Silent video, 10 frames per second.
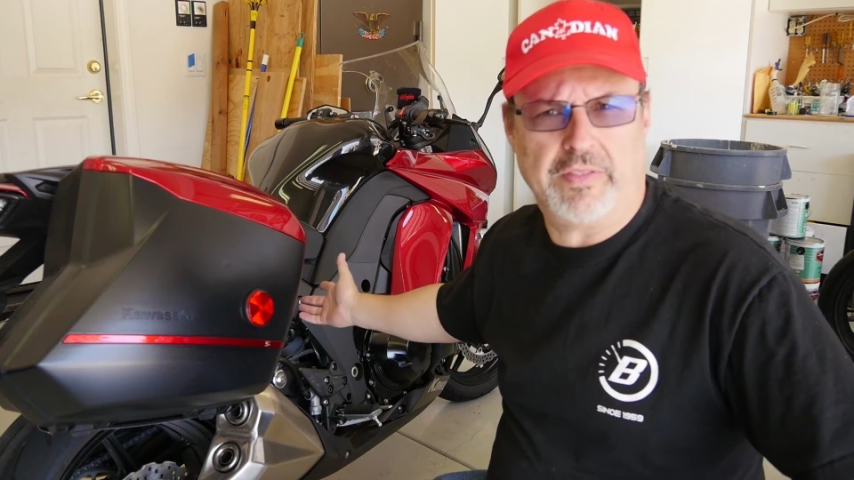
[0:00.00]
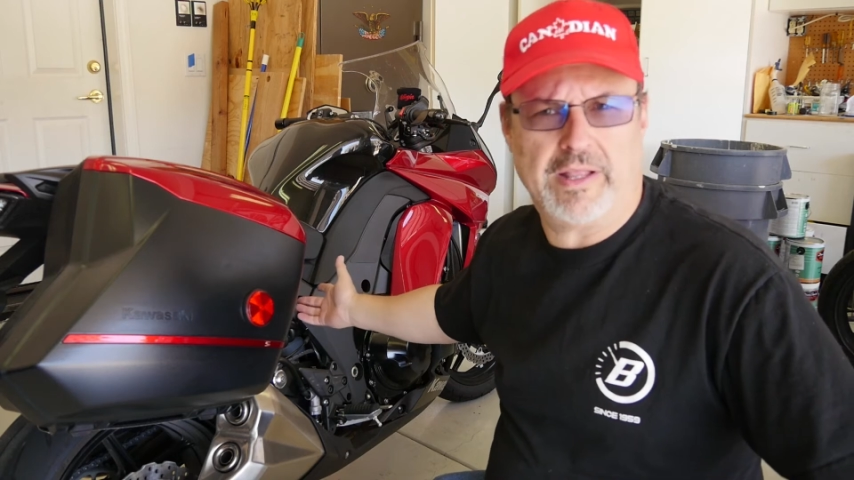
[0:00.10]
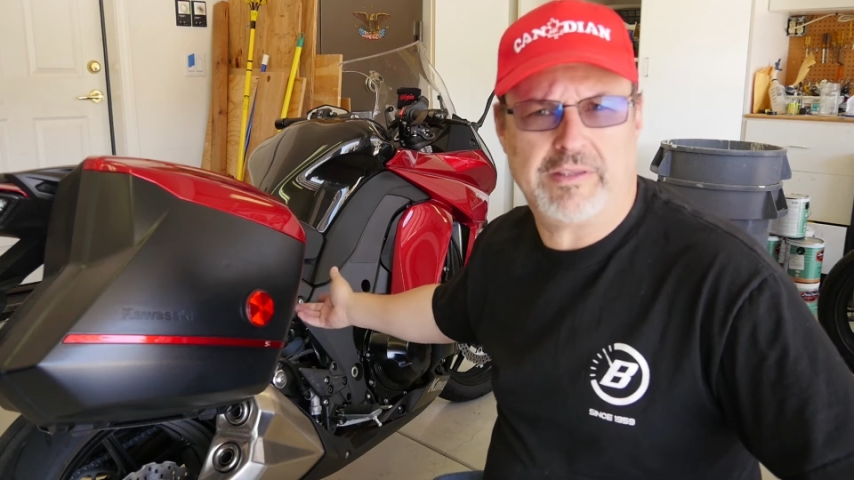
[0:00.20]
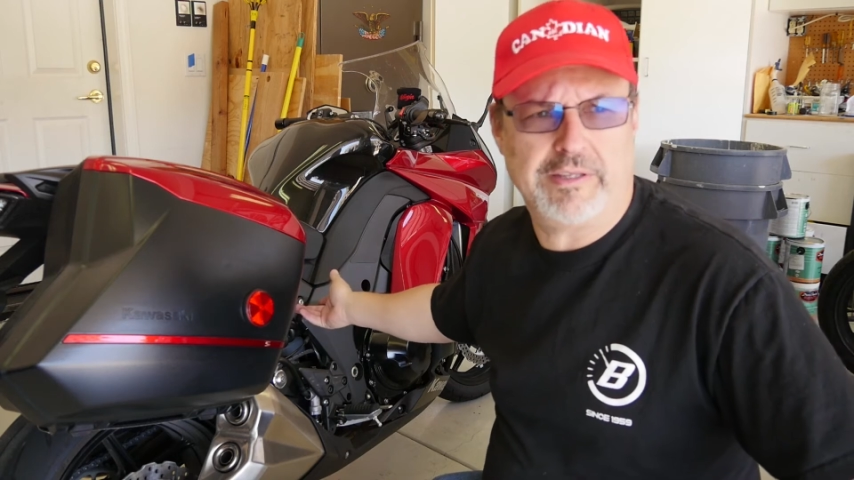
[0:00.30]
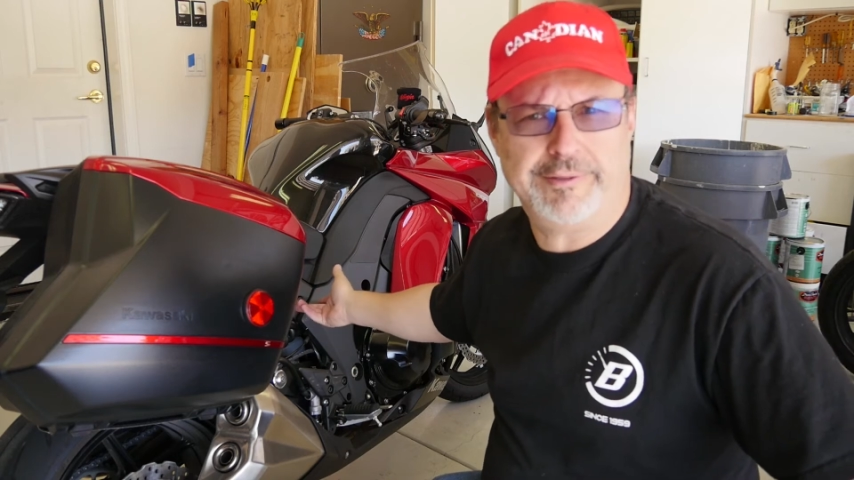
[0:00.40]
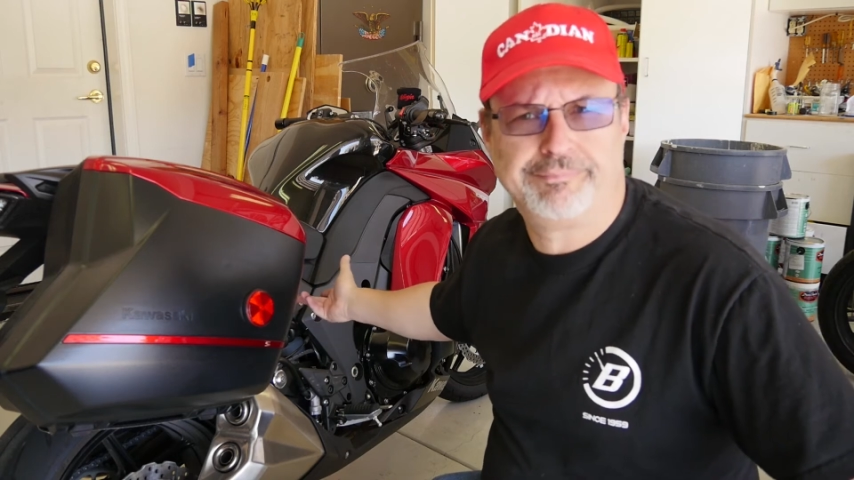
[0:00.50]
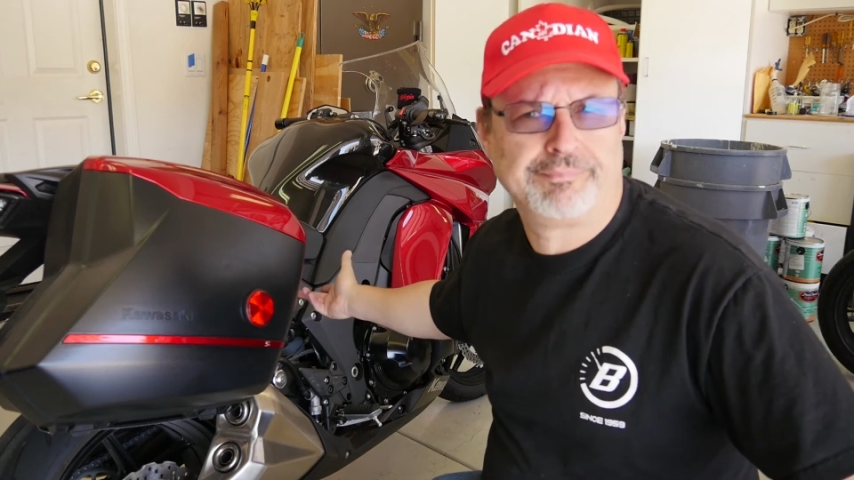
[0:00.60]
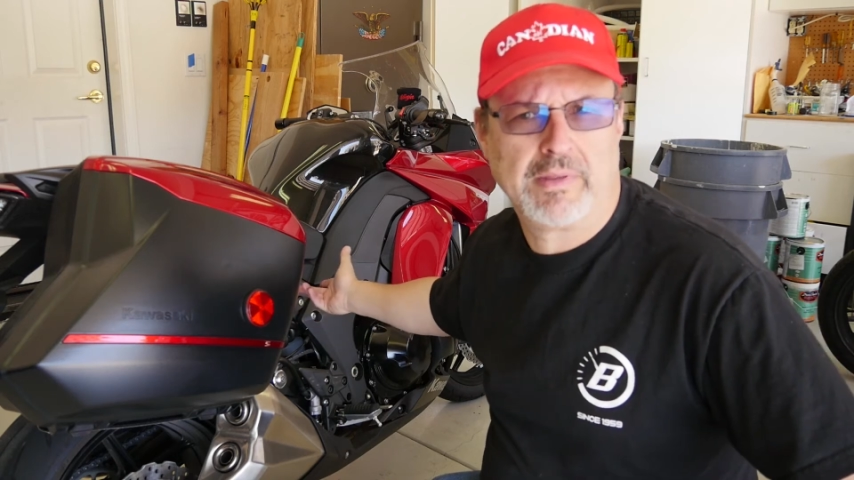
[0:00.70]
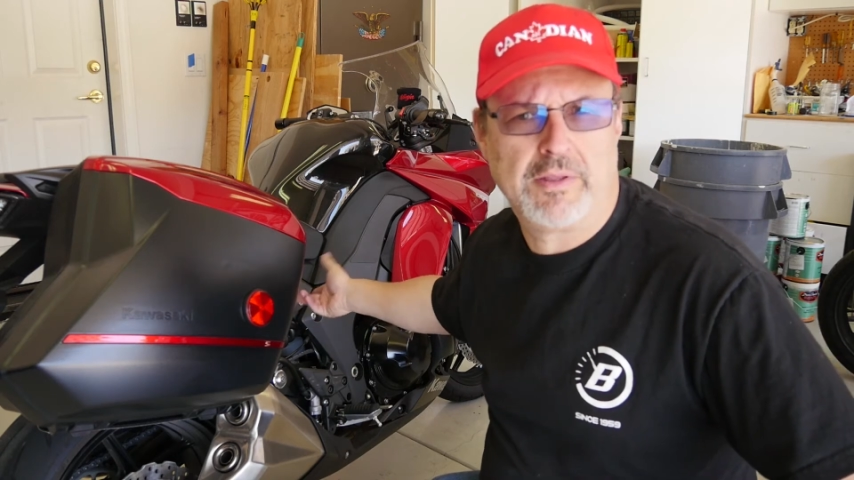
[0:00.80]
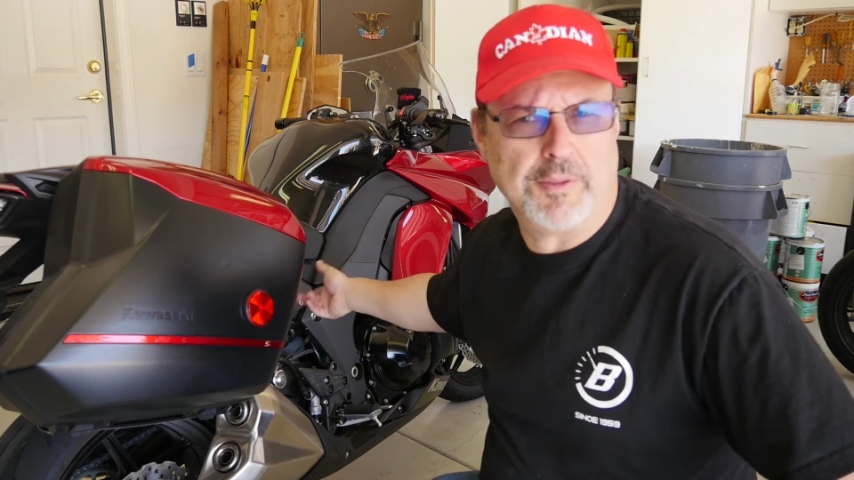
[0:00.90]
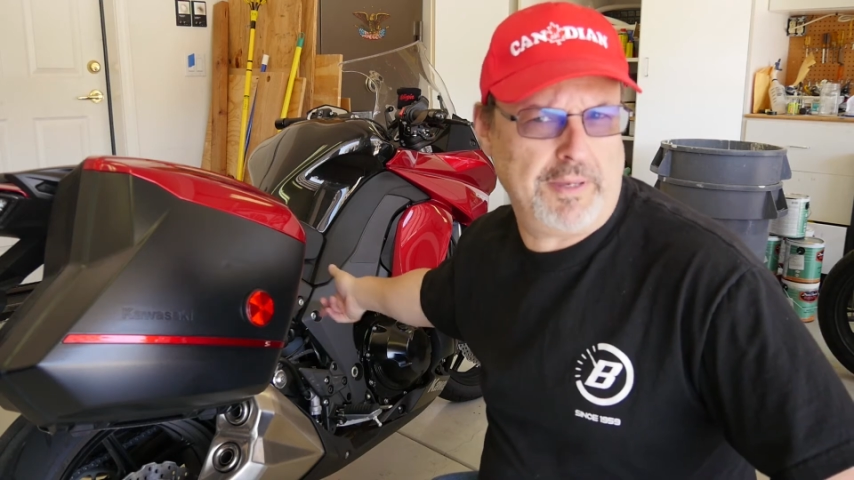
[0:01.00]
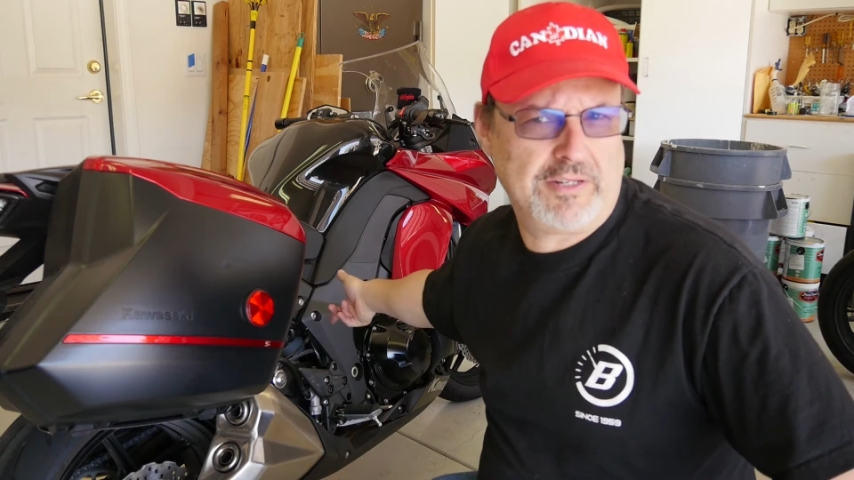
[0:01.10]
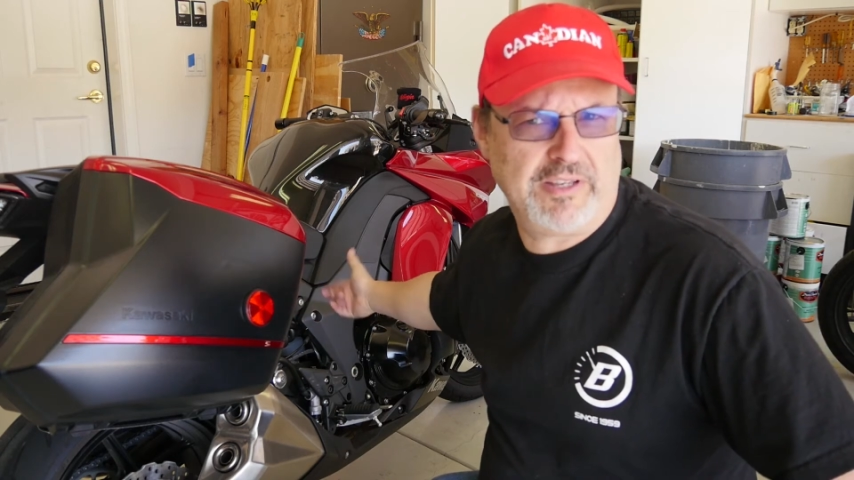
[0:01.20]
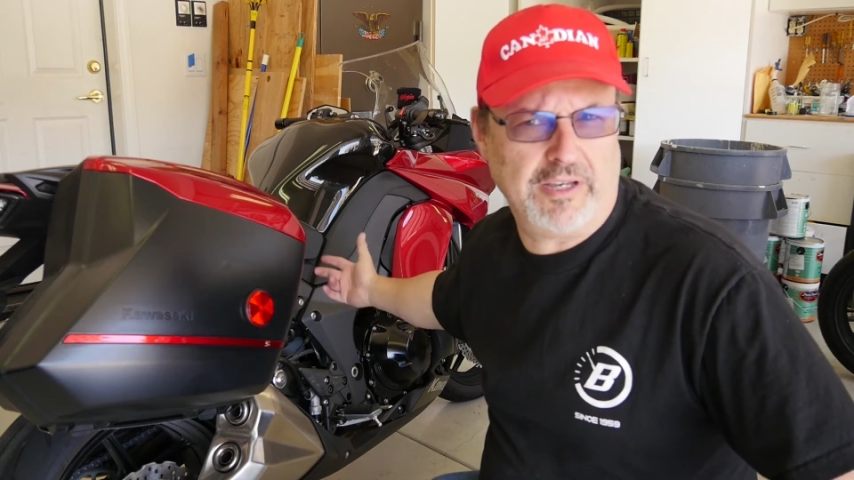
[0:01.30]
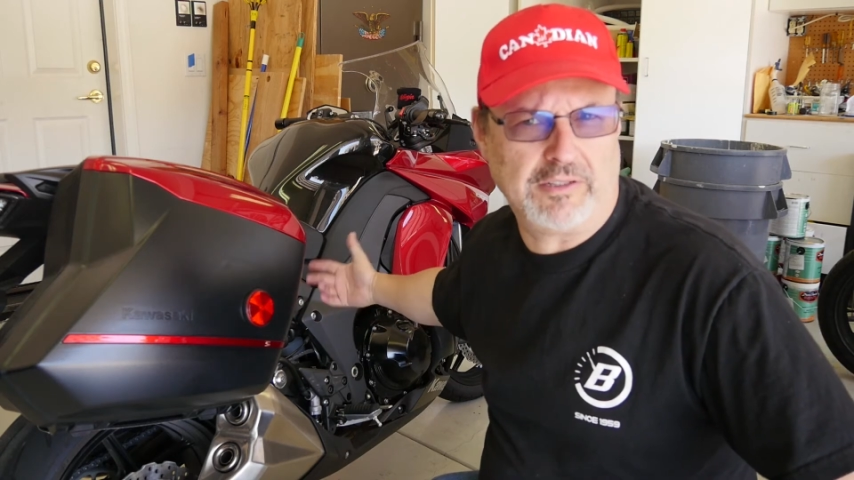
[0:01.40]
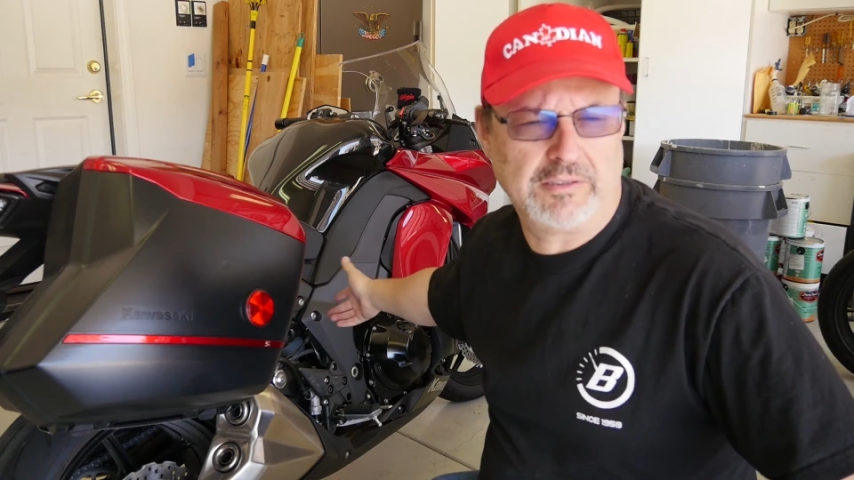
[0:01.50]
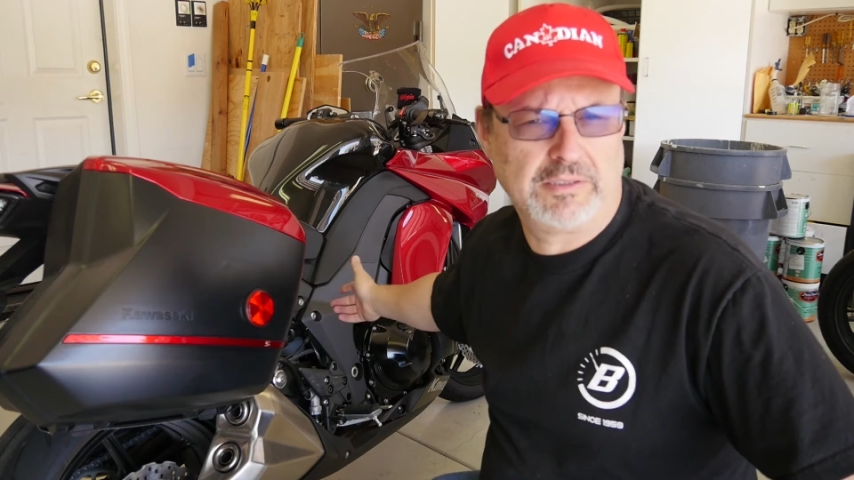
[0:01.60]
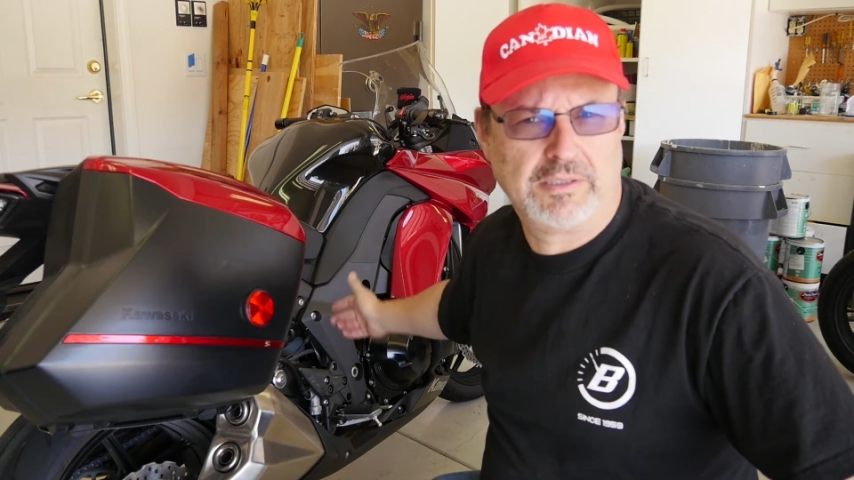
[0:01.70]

that, the pigtail